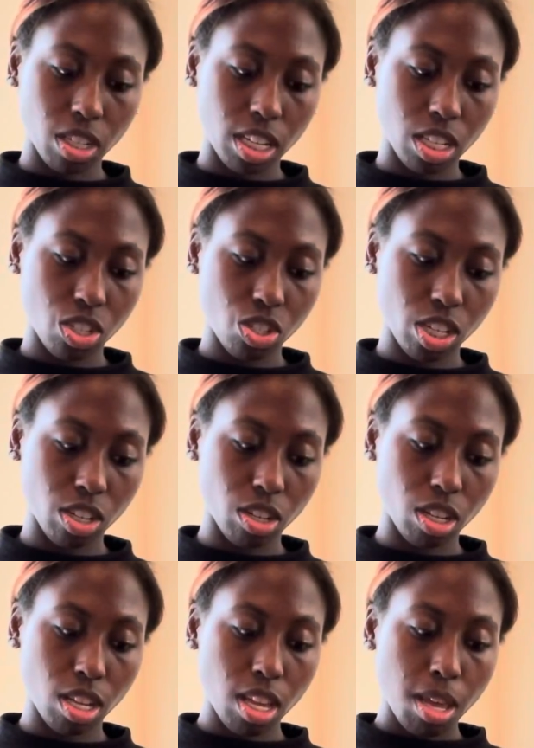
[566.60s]
dot sheared
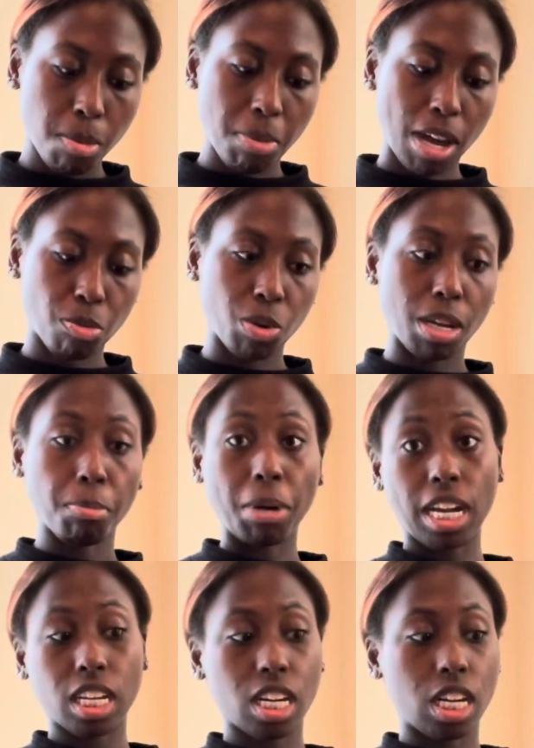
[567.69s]
bat wing
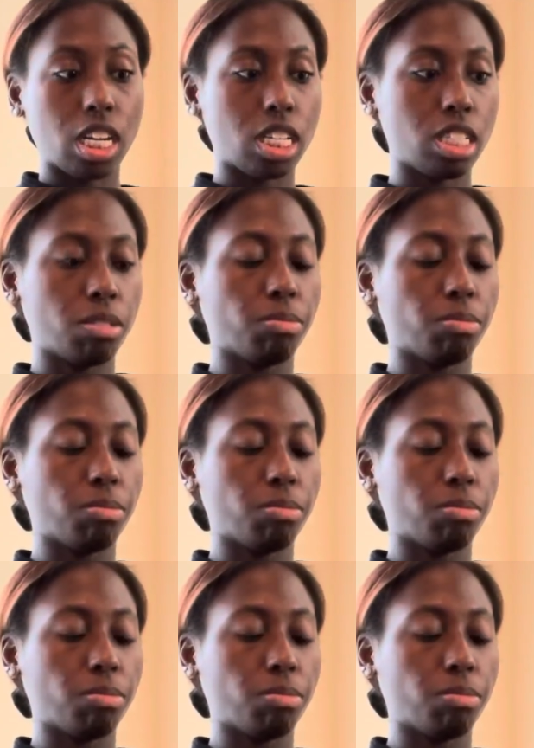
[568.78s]
bodycon.